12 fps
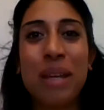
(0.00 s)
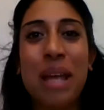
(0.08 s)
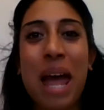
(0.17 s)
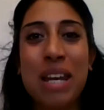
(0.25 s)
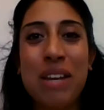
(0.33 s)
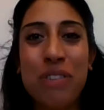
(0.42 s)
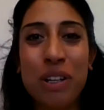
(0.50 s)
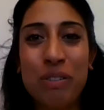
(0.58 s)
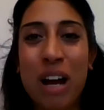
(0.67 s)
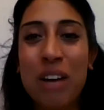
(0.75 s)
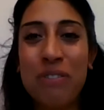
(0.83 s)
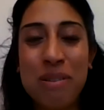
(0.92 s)
And if the
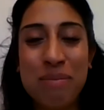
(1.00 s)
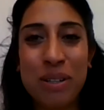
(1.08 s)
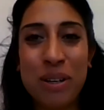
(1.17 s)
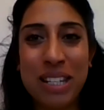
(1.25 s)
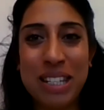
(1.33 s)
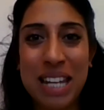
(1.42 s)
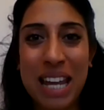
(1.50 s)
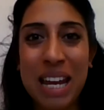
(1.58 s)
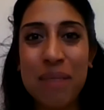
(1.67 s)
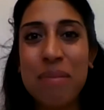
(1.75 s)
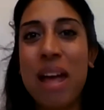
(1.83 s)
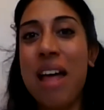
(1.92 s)
graphemes are the
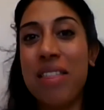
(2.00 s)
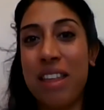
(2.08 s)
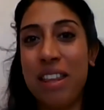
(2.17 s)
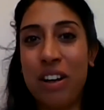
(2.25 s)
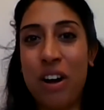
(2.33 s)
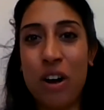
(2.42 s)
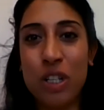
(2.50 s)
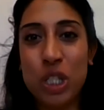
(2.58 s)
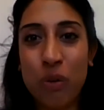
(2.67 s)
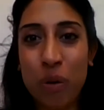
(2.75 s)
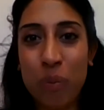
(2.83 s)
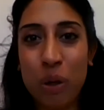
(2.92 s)
same, then the cards are
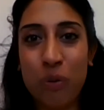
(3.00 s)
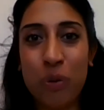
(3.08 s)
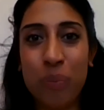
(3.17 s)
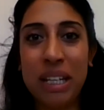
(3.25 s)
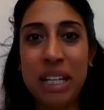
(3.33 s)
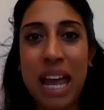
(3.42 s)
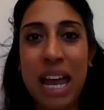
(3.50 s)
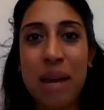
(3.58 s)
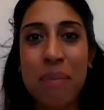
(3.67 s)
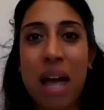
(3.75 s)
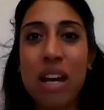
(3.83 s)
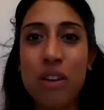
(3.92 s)
removed from the
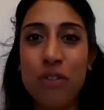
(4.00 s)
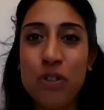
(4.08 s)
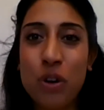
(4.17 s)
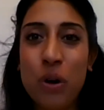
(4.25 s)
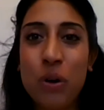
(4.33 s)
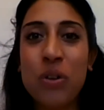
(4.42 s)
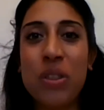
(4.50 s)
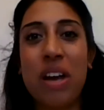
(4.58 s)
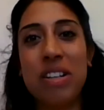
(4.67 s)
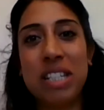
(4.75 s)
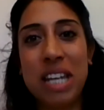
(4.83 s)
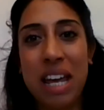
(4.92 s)
game. And if not, they
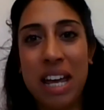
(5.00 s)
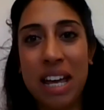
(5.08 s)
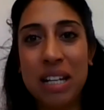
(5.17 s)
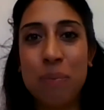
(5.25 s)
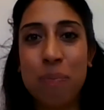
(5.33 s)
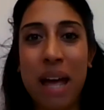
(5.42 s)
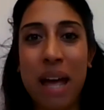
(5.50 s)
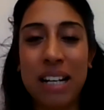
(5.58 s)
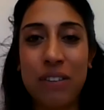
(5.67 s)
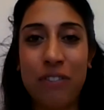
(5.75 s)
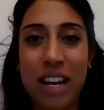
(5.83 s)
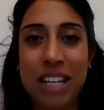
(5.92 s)
are turned
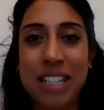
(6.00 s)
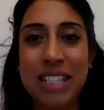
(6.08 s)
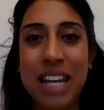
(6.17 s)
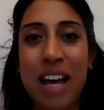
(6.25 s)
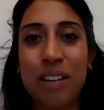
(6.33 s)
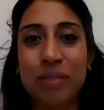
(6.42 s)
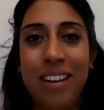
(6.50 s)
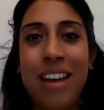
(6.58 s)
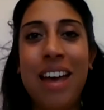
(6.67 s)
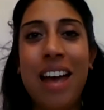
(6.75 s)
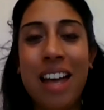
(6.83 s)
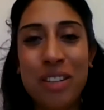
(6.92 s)
back face down.
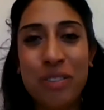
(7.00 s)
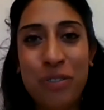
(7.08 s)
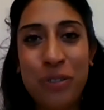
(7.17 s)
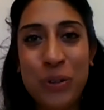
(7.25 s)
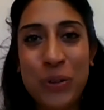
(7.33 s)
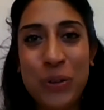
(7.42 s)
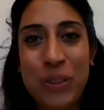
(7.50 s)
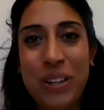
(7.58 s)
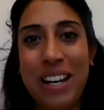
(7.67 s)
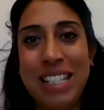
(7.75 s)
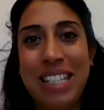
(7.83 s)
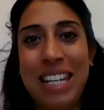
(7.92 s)
And the fourth
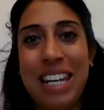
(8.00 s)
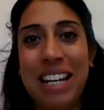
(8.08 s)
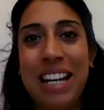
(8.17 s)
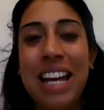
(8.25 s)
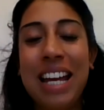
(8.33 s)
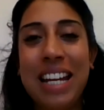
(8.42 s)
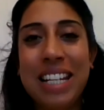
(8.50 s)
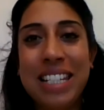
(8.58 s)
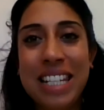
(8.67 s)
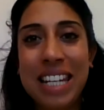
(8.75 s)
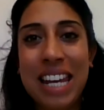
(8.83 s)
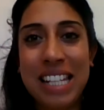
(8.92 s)
idea is
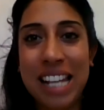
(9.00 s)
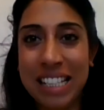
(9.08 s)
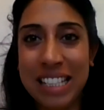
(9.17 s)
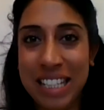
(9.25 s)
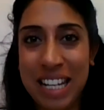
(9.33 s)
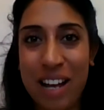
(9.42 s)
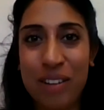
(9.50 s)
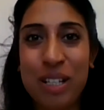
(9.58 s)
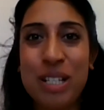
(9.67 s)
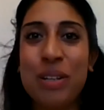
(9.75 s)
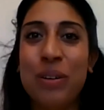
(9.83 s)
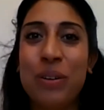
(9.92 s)
singing letter sound
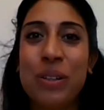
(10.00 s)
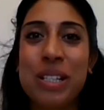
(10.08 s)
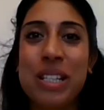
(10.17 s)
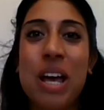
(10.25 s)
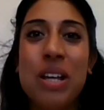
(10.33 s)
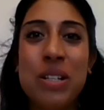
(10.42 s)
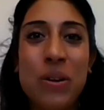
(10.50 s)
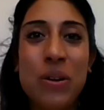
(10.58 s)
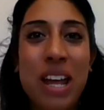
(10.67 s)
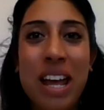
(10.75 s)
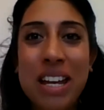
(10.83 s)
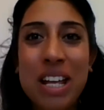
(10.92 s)
songs. So
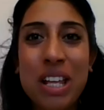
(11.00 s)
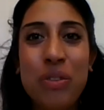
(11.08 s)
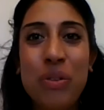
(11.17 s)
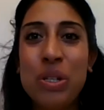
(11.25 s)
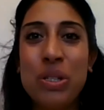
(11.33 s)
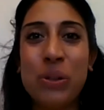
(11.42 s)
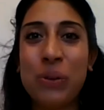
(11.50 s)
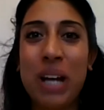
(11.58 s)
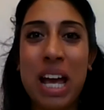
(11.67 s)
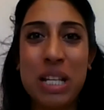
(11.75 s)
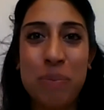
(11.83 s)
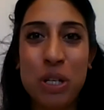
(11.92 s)
learning through song
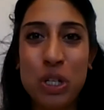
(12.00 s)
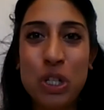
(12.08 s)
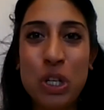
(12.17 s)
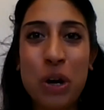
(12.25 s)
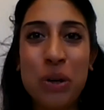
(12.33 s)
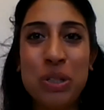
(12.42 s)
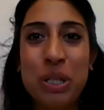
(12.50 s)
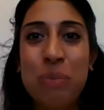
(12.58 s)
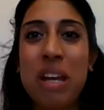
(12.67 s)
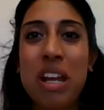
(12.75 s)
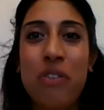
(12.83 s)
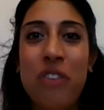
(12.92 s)
has been shown to
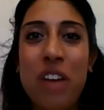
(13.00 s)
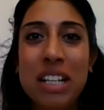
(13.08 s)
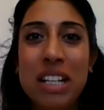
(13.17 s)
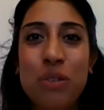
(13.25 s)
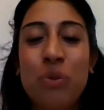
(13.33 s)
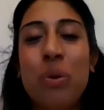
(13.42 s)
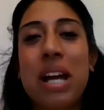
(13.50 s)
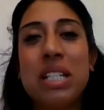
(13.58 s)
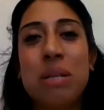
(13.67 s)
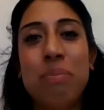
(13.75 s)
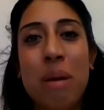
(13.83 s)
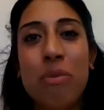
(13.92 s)
be an effective way
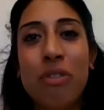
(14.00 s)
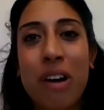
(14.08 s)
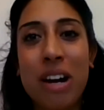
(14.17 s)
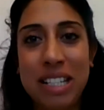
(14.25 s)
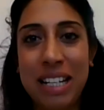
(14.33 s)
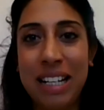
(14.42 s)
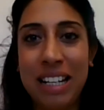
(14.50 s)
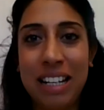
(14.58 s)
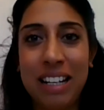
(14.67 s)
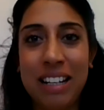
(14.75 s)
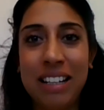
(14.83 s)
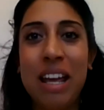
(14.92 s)
to memorize and
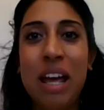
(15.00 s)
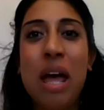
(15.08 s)
learn.